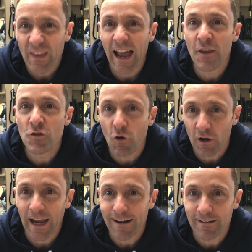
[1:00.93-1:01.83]
and
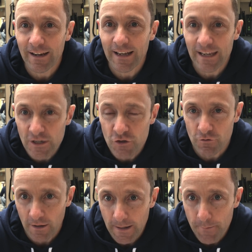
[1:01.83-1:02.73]
not carrying any
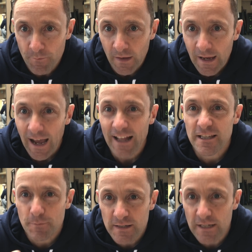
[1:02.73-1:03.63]
injury.
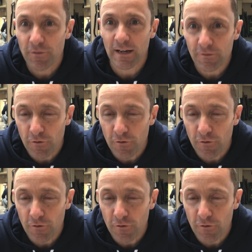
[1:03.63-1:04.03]
And specifically